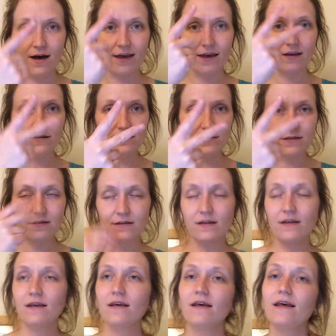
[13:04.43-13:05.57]
It.
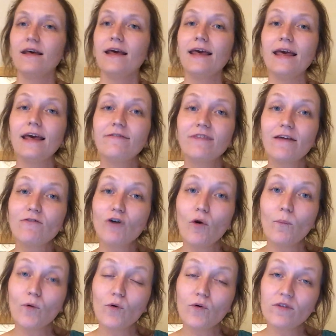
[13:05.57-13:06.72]
If they've
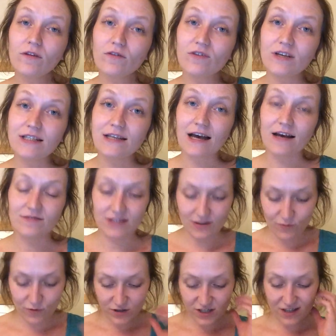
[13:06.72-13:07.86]
got more than 3 sounds
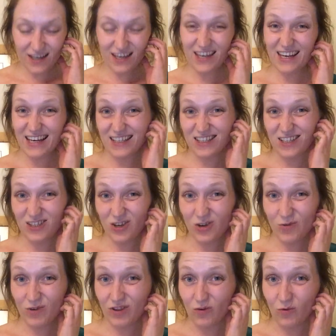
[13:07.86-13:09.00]
in, what do you think you need to do
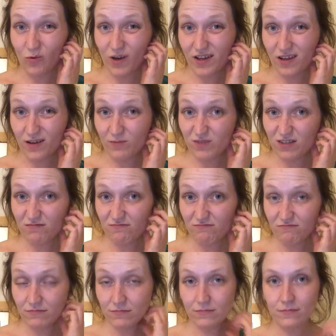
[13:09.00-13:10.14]
with your worms?
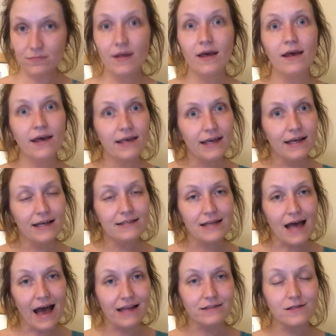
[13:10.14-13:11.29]
You need to
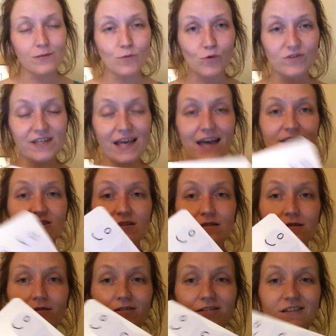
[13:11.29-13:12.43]
add some more
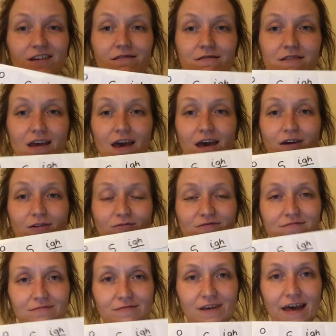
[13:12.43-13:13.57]
sections on, don't you?
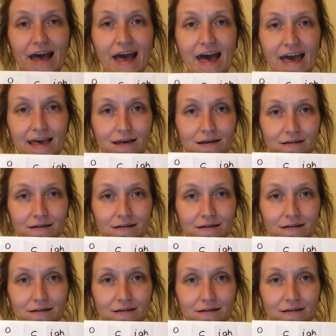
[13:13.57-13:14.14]
Okay.